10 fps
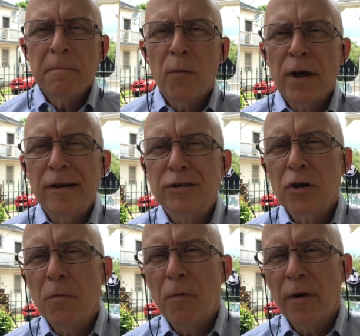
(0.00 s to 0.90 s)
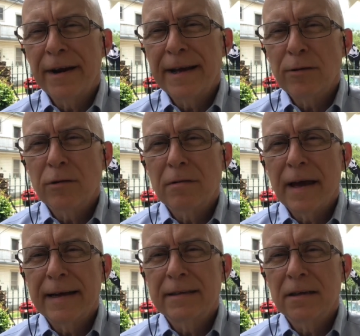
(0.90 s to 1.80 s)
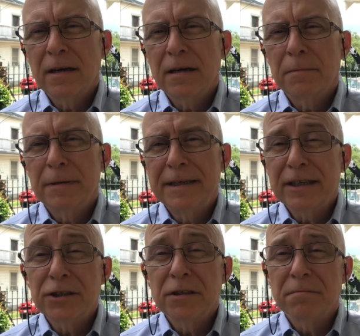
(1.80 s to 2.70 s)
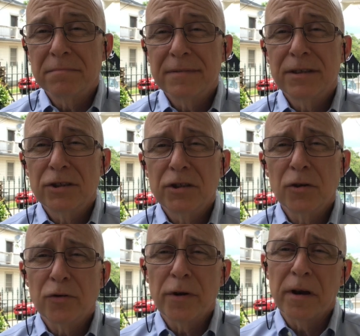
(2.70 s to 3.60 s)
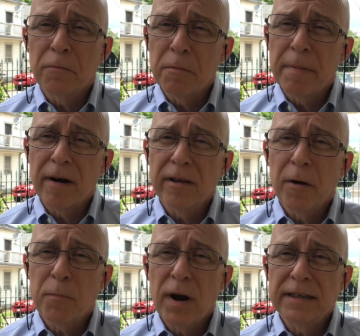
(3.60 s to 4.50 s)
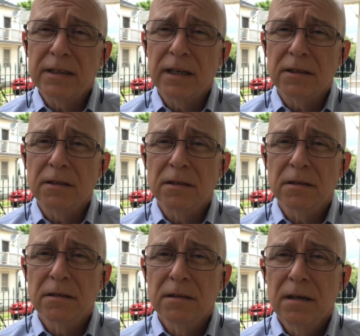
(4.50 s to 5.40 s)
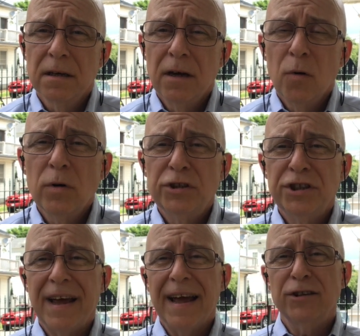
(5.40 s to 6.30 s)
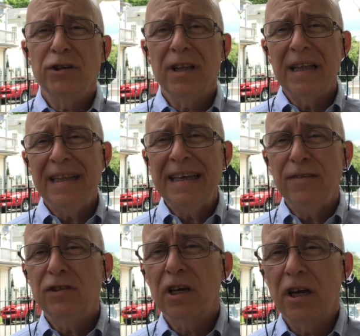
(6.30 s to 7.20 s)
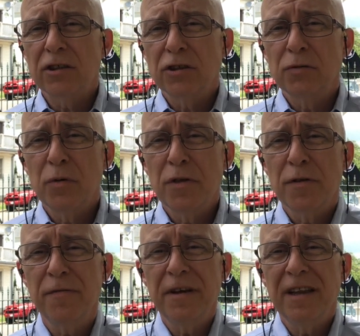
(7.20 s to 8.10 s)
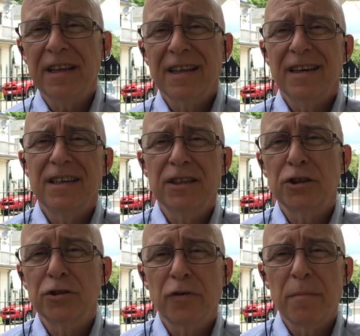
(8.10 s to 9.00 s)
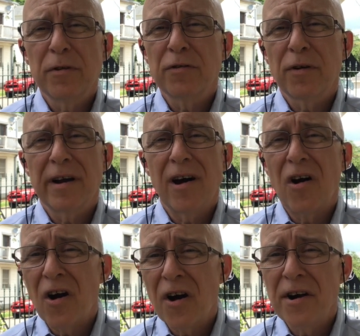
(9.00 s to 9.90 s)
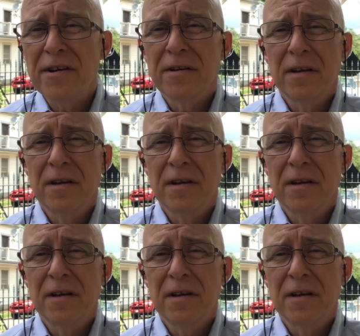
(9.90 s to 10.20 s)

But we also pointed out that addiction is still treated with parallel processes, which actually leaves us with the feeling that addiction treatment is very hard,